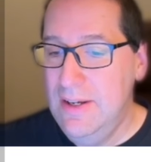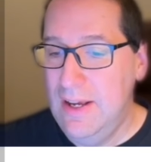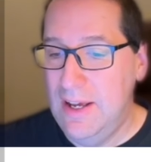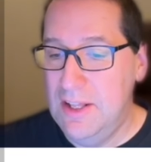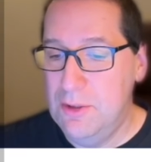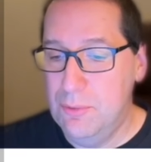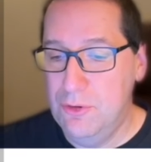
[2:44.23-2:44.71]

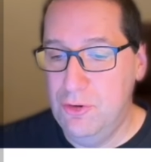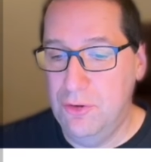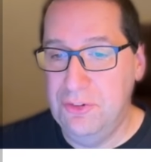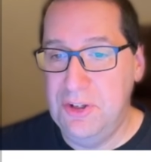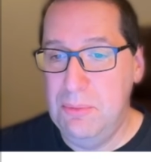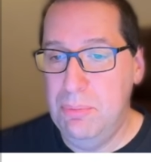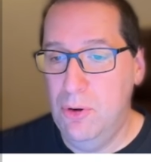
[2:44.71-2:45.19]
And the
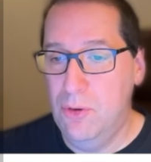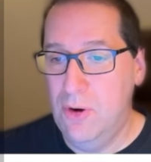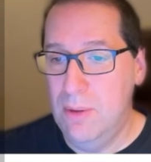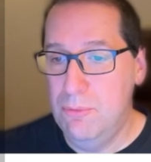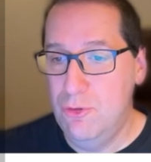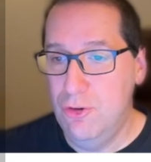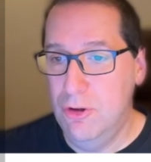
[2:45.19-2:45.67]
resulting
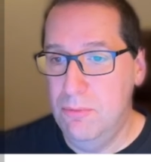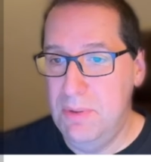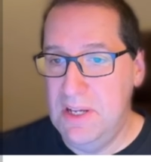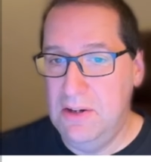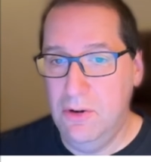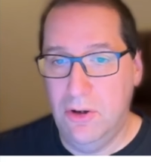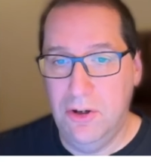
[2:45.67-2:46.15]
program should
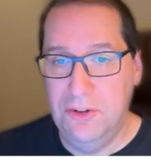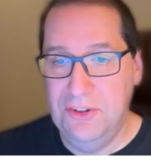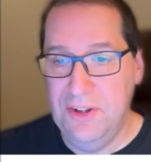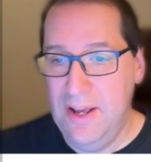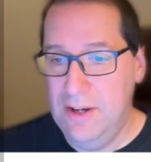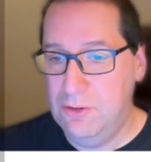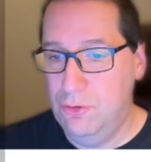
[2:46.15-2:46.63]
be called
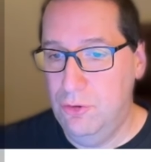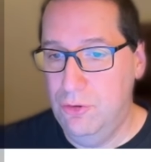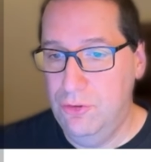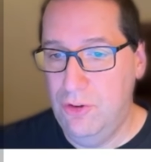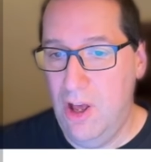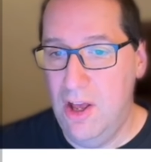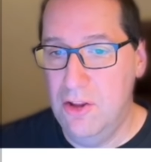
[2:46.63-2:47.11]

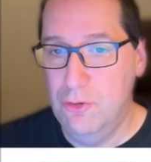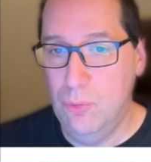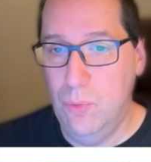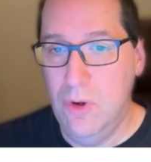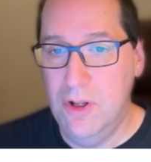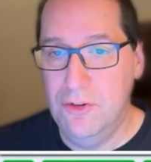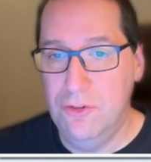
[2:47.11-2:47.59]
Exercise 1.